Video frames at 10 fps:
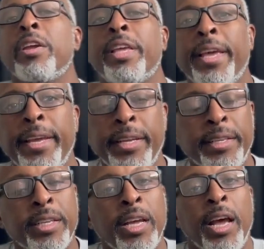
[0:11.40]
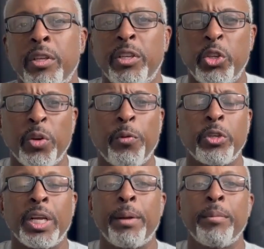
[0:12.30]
Gaines. This is your
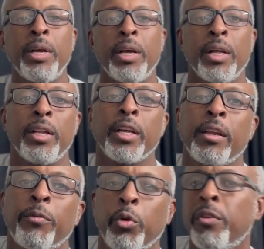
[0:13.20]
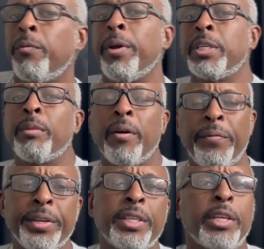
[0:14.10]
first time looking for information about
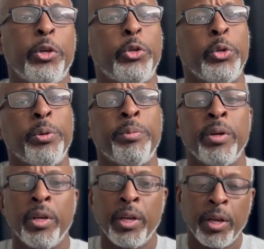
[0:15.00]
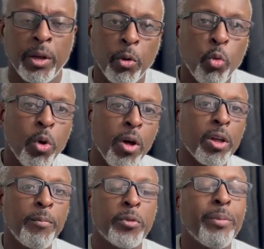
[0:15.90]
fitness on YouTube.
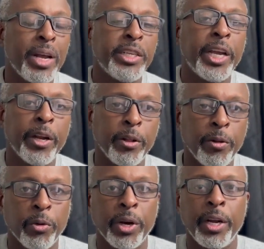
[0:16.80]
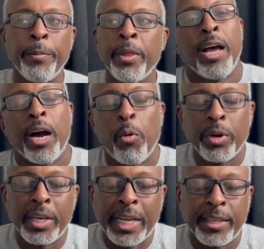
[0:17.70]
Welcome to my channel, right? I
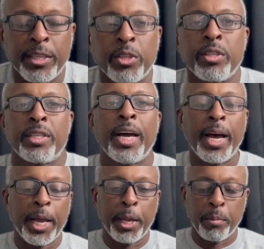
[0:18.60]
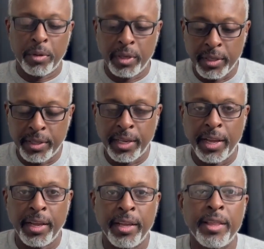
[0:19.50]
want to take this time to
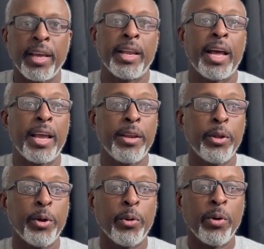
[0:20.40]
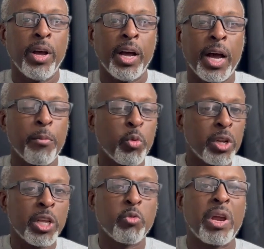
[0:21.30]
say that, you know, I'm
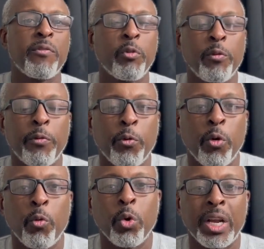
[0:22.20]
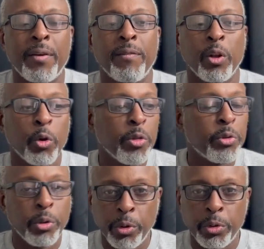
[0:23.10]
really grateful for what I've learned
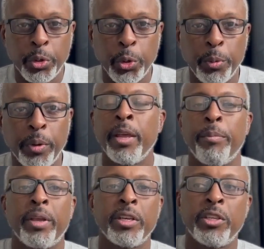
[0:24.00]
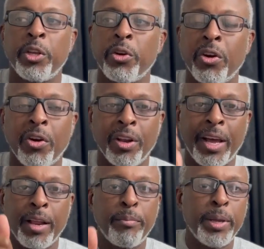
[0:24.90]
through YouTube, because there are a
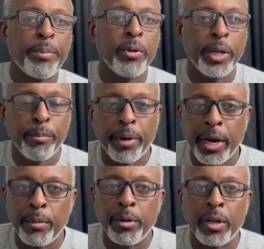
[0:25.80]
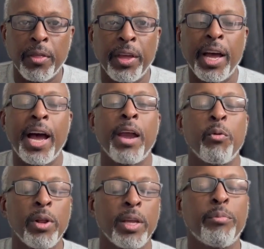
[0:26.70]
lot of people in bodybuilding that I
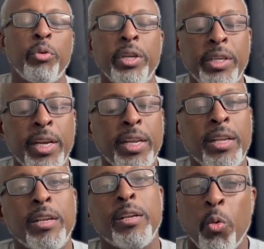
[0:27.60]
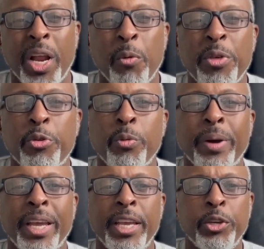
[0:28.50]
really appreciated when I went through
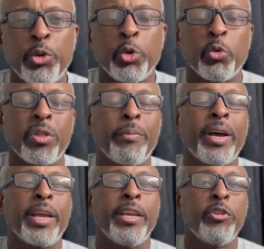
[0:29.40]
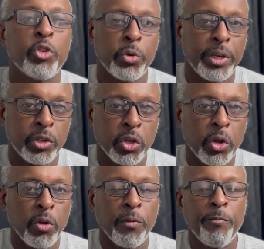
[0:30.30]
my issues with my injury.
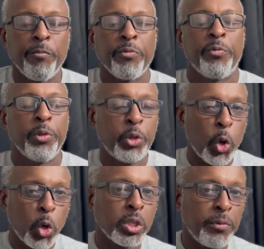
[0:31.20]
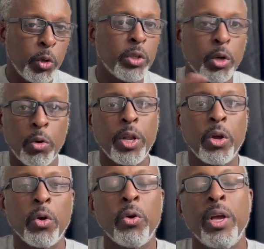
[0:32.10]
So for those of you that don't
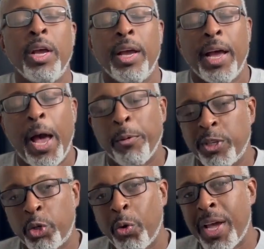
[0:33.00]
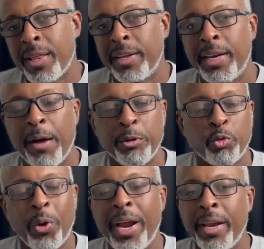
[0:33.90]
know, I was a triathlete. I was
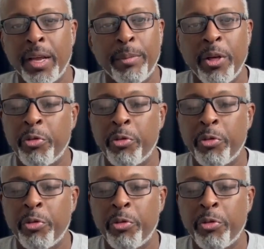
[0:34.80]
riding about